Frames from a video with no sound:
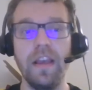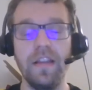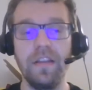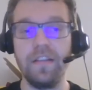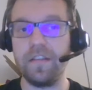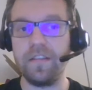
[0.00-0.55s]

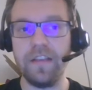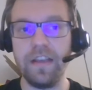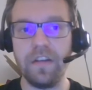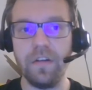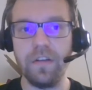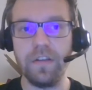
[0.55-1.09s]
Another
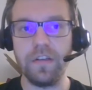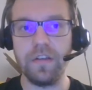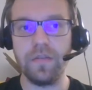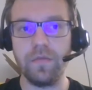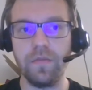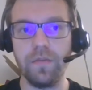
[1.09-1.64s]
stakeholder
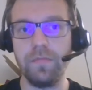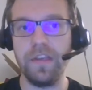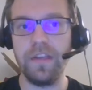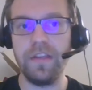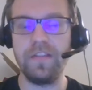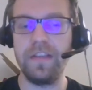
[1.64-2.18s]
would
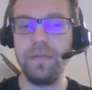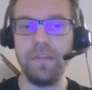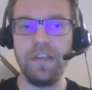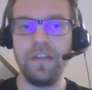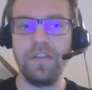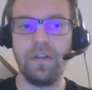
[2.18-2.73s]
be the team
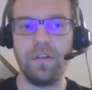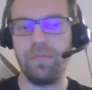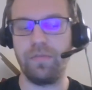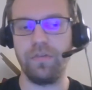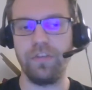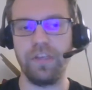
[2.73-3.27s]
lead or a
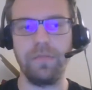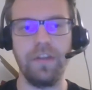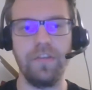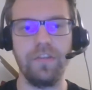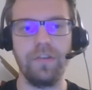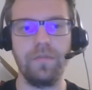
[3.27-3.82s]
project
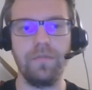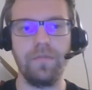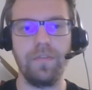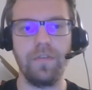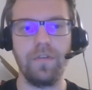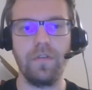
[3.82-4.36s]
manager.
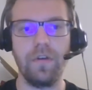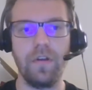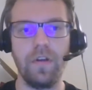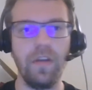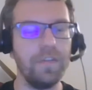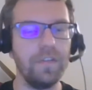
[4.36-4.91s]
So
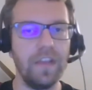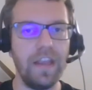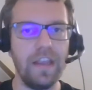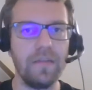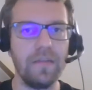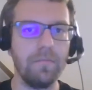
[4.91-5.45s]
also
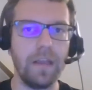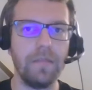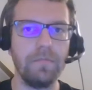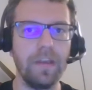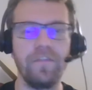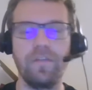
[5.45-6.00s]
they may
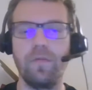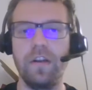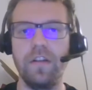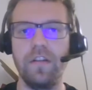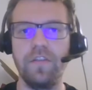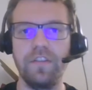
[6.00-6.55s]
have quite
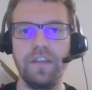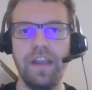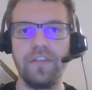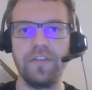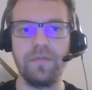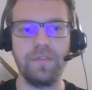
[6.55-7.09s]
a lot of
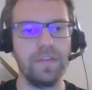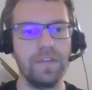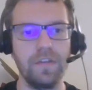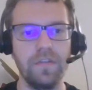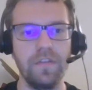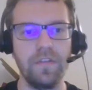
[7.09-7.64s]
interactions with the
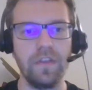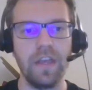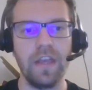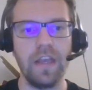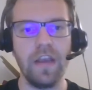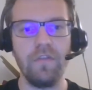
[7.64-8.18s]
service.
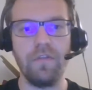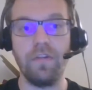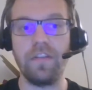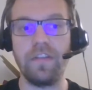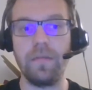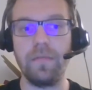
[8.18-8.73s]
For
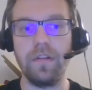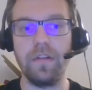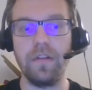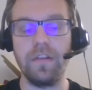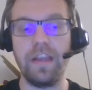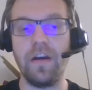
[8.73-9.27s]

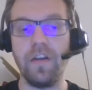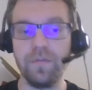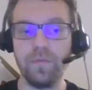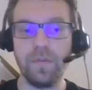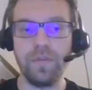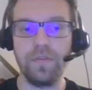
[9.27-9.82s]
example, they
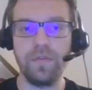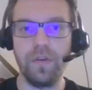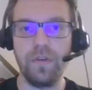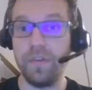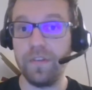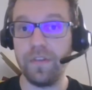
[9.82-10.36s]
often want to know
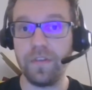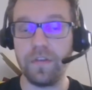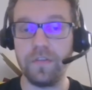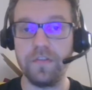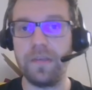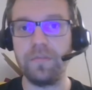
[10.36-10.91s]
the resource
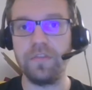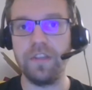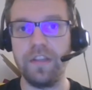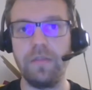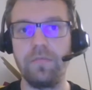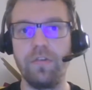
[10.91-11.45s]
consumption
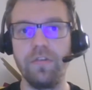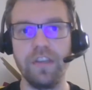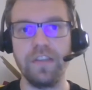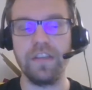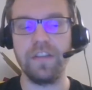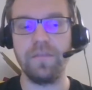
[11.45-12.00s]
that their
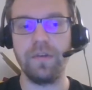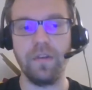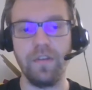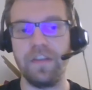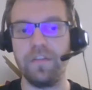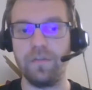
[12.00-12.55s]
projects have
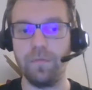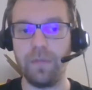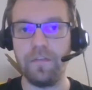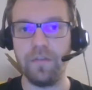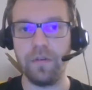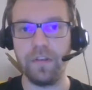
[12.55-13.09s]
because they have to
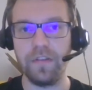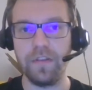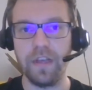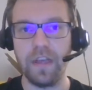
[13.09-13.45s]
pay for it.